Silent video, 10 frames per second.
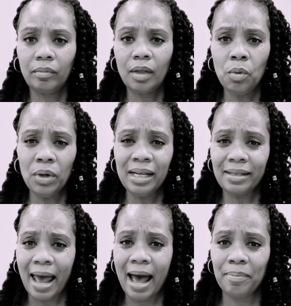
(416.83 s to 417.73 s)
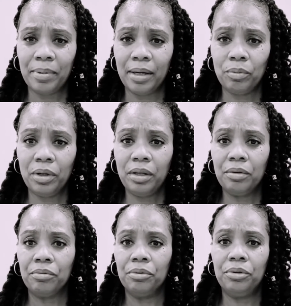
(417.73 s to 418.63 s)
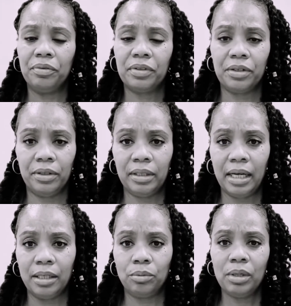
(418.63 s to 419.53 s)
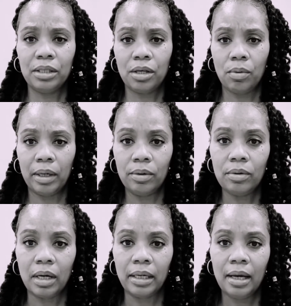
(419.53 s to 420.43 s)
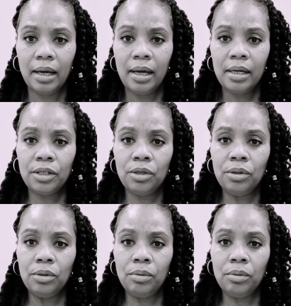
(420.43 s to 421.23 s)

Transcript: what has happened? What are the root of certain things? What's going on to